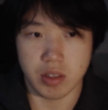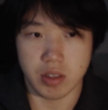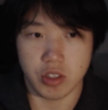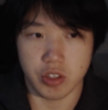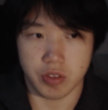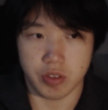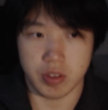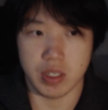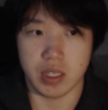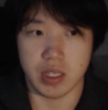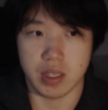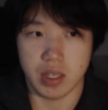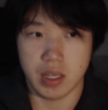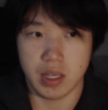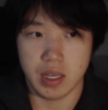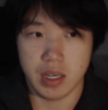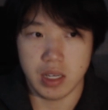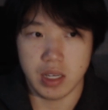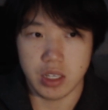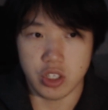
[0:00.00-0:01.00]
Just like
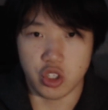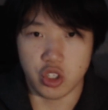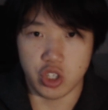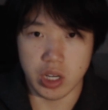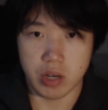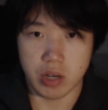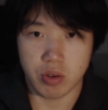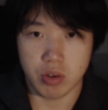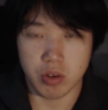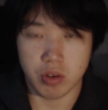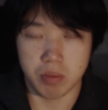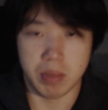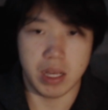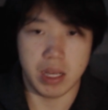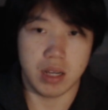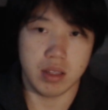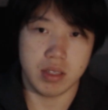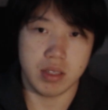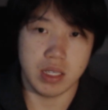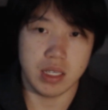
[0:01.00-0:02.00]
general
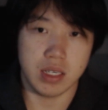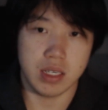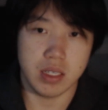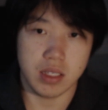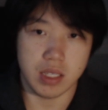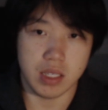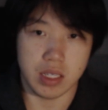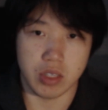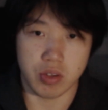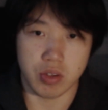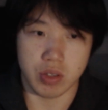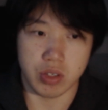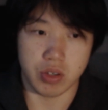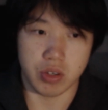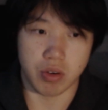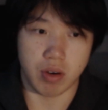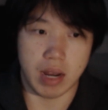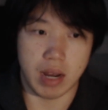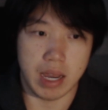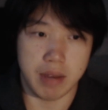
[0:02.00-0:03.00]
metadata that you can
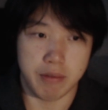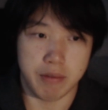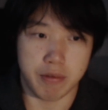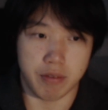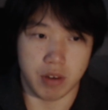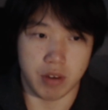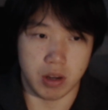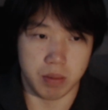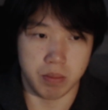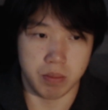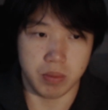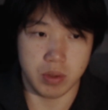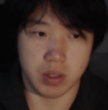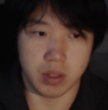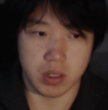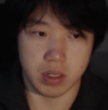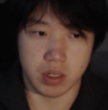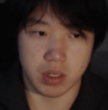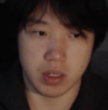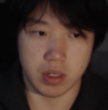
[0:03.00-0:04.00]
derive from
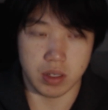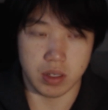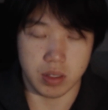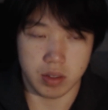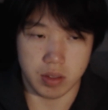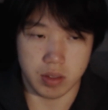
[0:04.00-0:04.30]
the